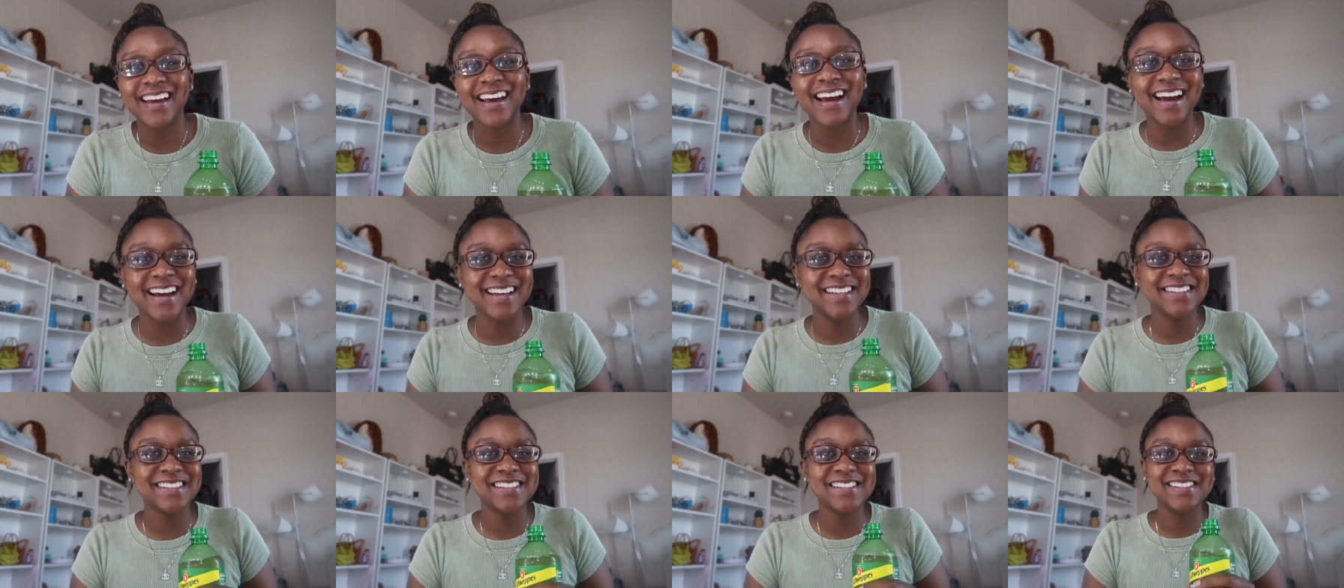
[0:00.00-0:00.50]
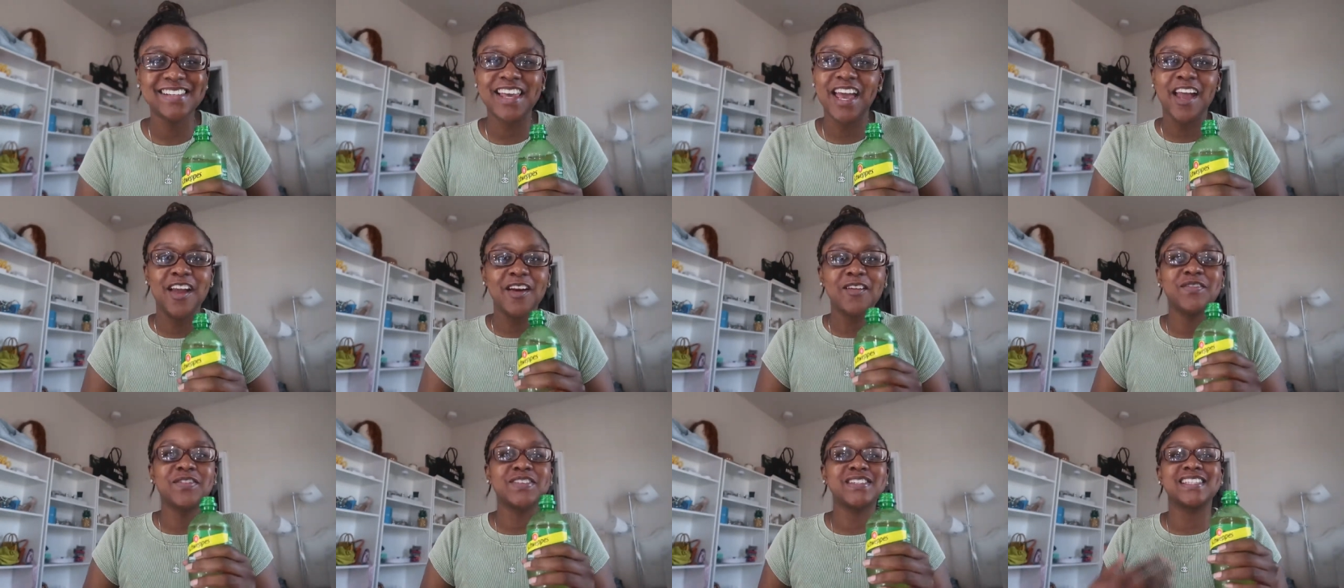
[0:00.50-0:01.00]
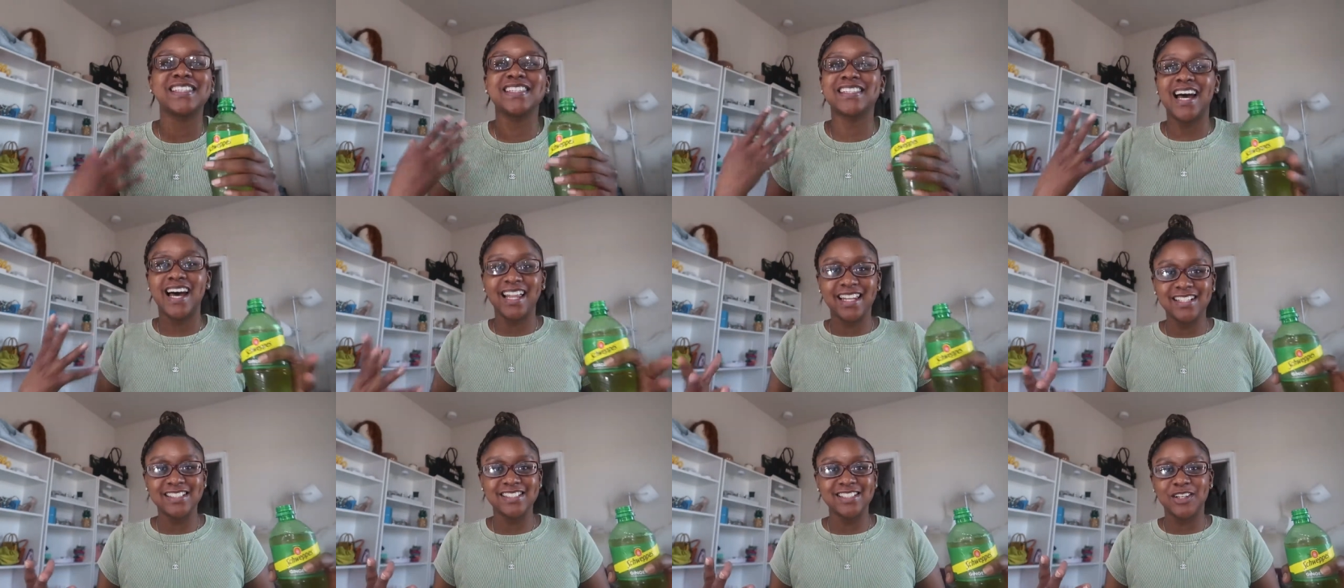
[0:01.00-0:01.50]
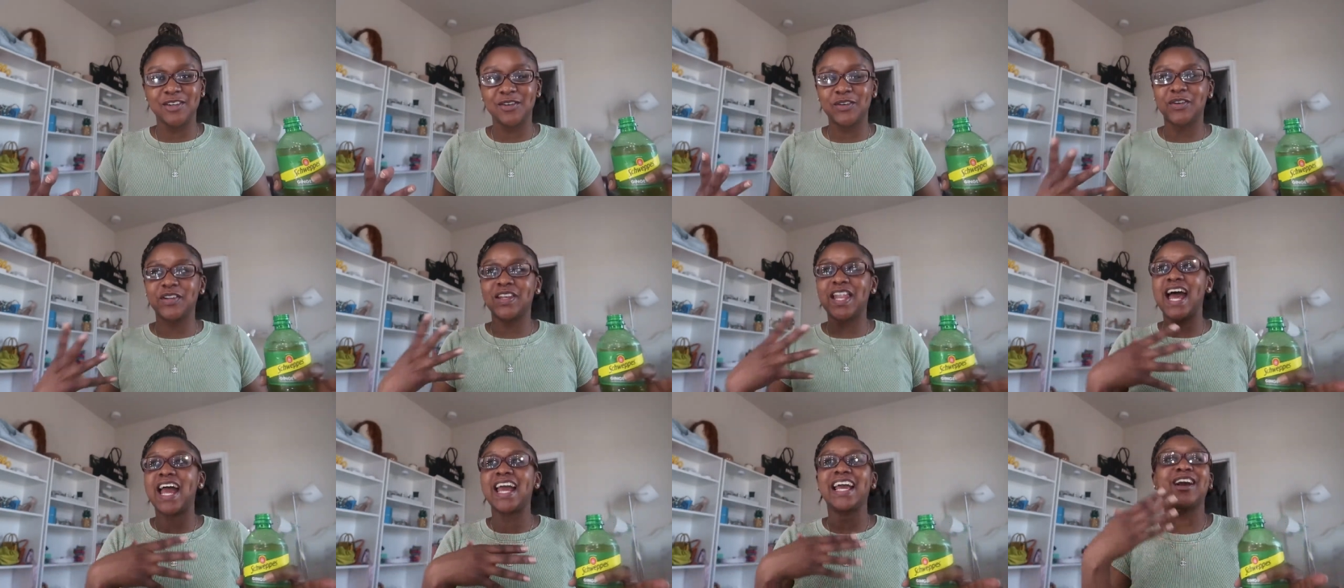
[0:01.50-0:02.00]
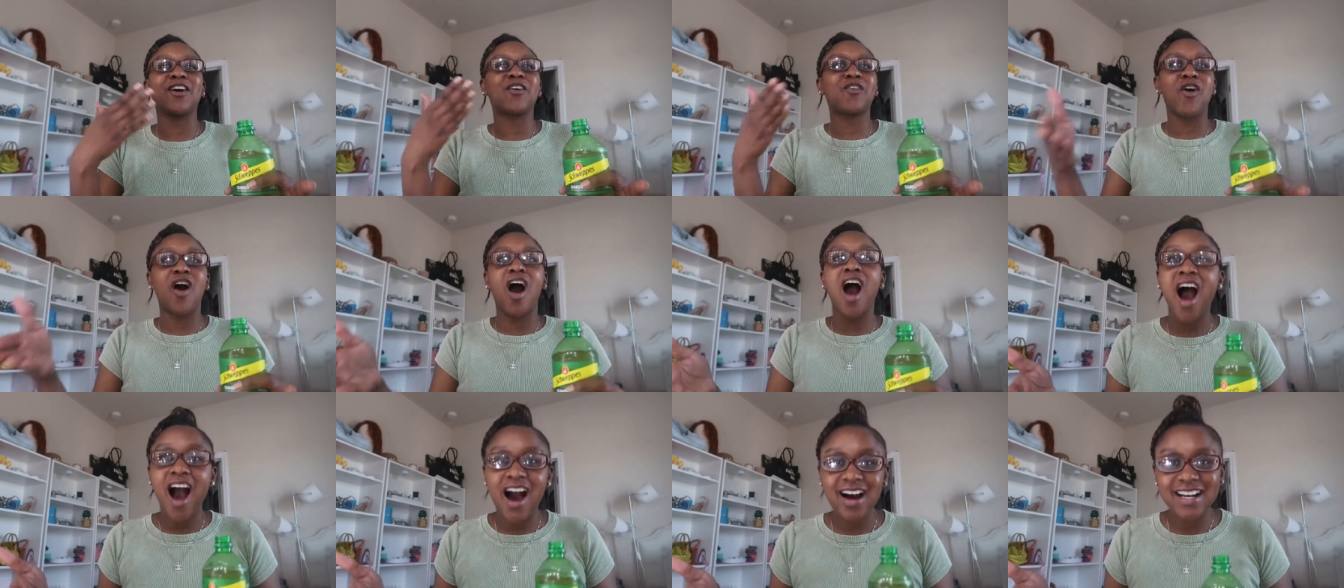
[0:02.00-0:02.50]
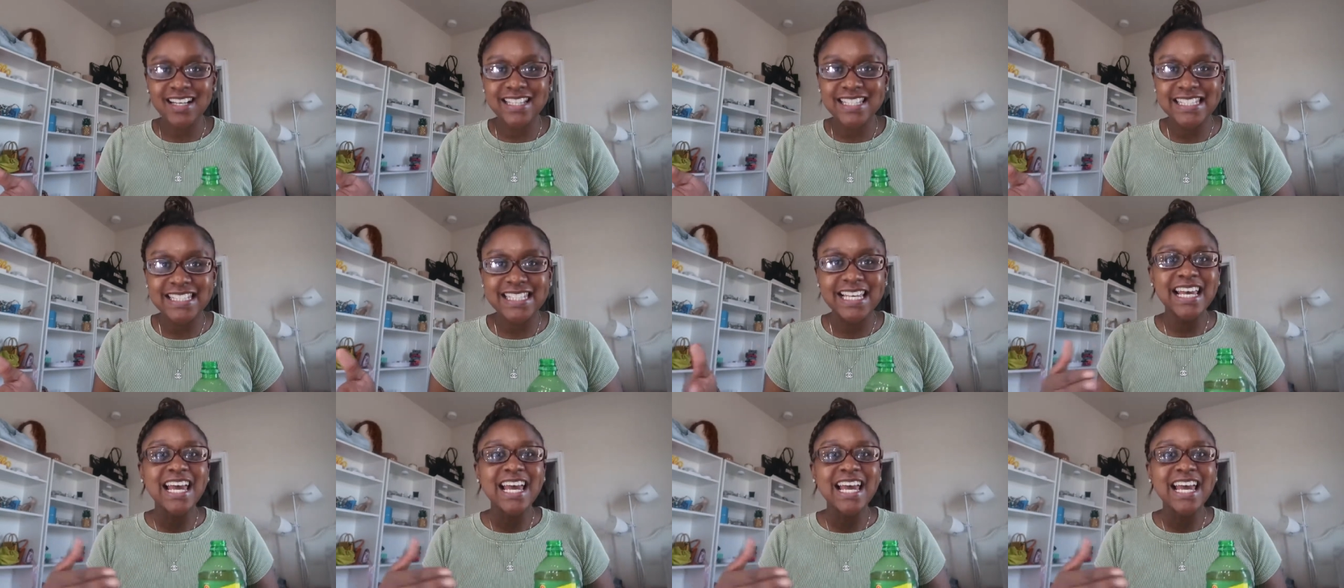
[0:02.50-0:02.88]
I just came to Dollar General, like Crocs,